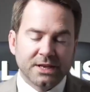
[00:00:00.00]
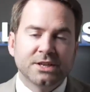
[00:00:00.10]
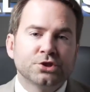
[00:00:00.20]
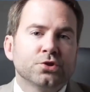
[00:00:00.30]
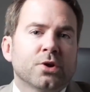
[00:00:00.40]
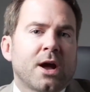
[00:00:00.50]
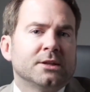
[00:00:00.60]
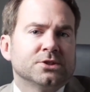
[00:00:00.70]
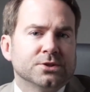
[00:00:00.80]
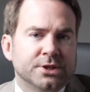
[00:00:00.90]
initial
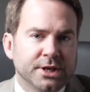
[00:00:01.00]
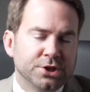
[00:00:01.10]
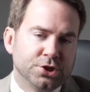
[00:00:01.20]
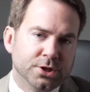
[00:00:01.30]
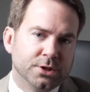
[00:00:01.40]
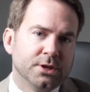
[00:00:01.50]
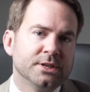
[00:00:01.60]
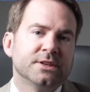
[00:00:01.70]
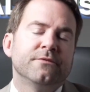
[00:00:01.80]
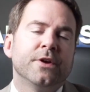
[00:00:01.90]
consultation
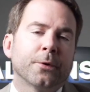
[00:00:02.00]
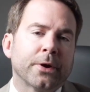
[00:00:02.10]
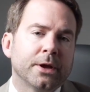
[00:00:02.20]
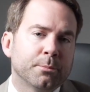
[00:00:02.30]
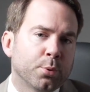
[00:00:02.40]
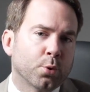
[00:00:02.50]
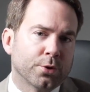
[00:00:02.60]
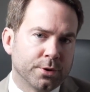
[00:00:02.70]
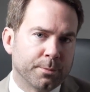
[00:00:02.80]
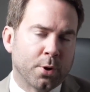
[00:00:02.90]
is a very
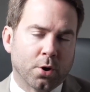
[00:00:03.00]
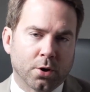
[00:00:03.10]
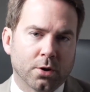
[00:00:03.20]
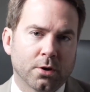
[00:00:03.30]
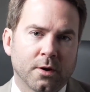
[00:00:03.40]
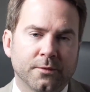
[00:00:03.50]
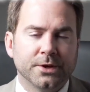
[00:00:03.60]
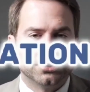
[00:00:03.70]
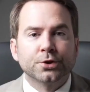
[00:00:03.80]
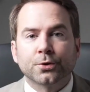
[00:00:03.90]
important part of
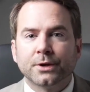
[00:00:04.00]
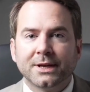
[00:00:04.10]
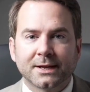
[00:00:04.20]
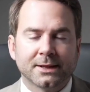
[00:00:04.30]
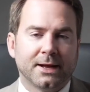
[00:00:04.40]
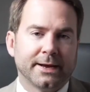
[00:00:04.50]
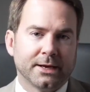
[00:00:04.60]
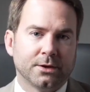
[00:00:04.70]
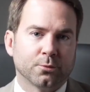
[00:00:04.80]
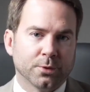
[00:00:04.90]
the attorney-client